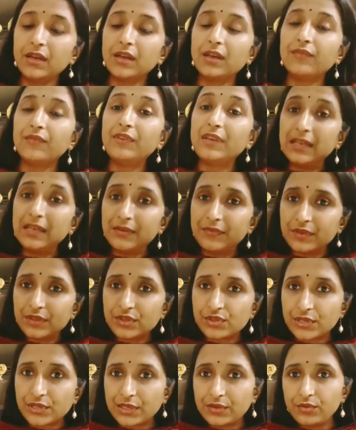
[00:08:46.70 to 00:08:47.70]
Weekly once
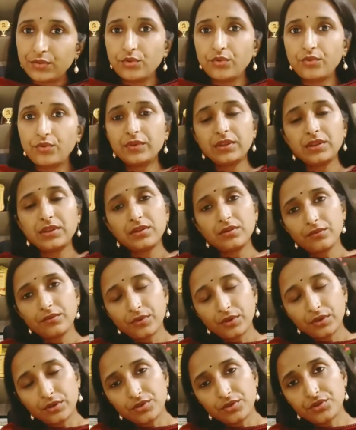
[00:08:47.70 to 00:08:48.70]
try to go with for
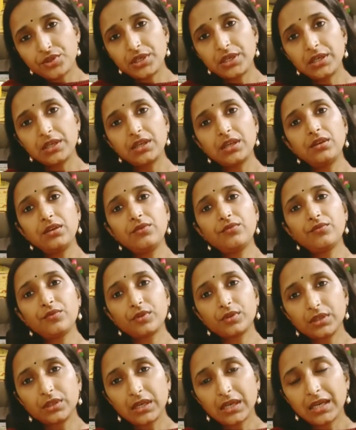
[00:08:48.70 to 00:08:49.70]
the trekking, for the
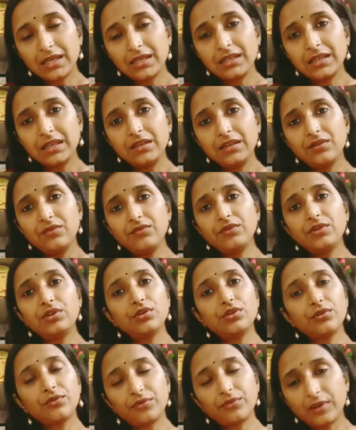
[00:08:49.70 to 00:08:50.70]
hiking with your
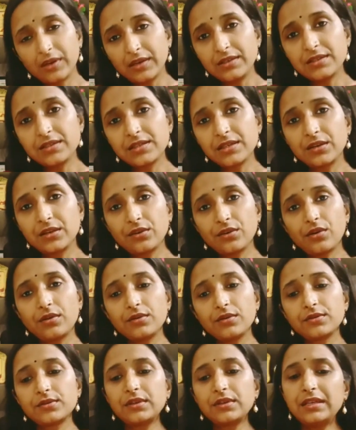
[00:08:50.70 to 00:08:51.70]
friends and all.
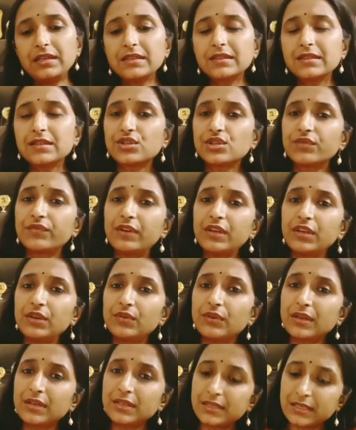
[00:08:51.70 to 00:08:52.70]
So in a such a way you
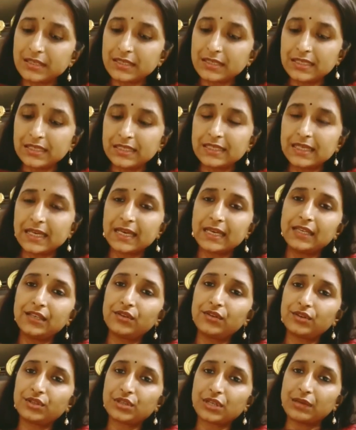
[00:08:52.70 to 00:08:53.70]
can just design your
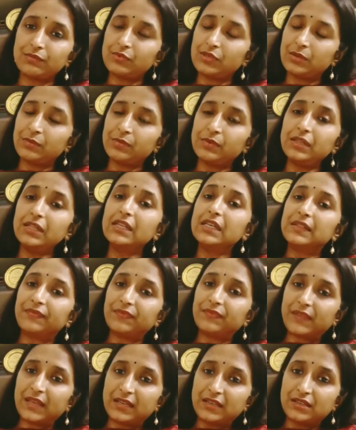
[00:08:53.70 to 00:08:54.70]
timetable.
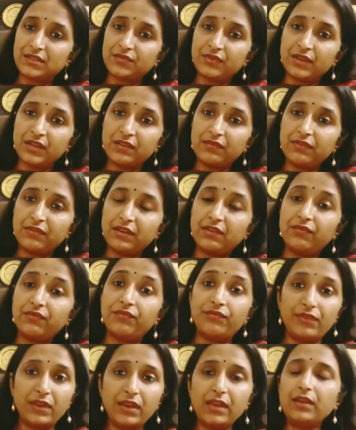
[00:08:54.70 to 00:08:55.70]
That is very, very,
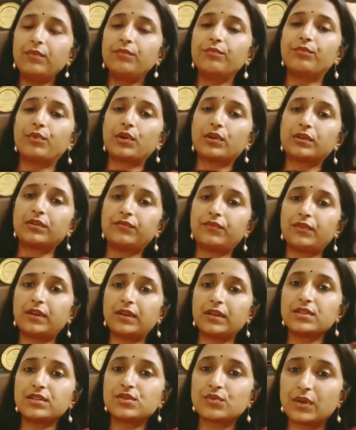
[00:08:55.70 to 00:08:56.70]
very important for
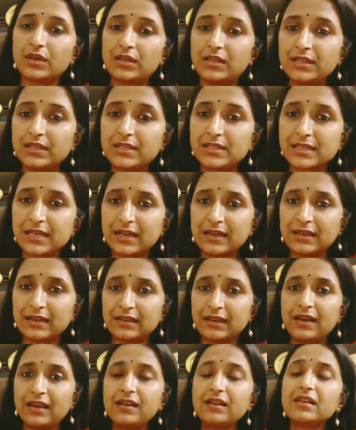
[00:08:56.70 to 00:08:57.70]
us to understand
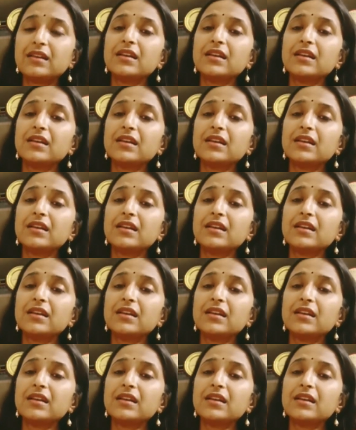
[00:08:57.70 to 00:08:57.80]
that